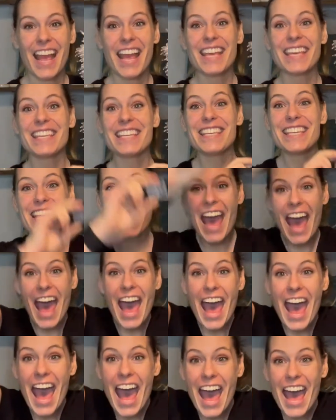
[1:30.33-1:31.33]

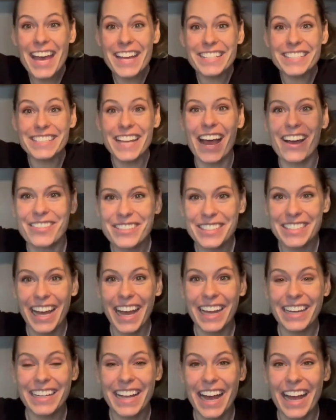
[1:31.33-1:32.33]
Yes,
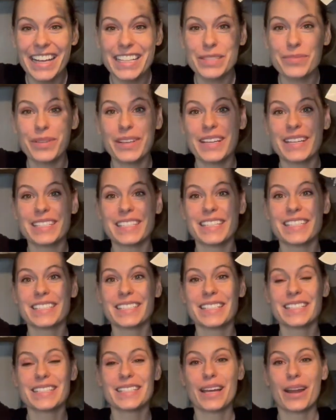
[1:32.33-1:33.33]
outside, guys, because this
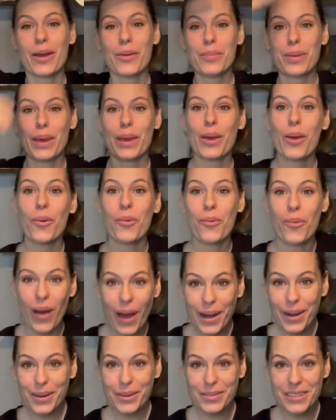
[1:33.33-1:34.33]
is gonna be water
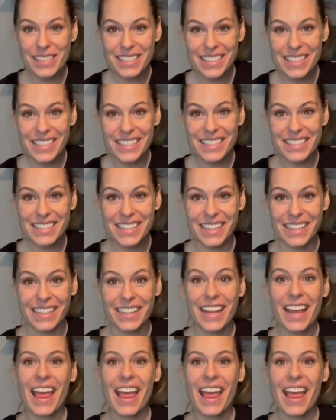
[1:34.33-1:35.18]
resistant.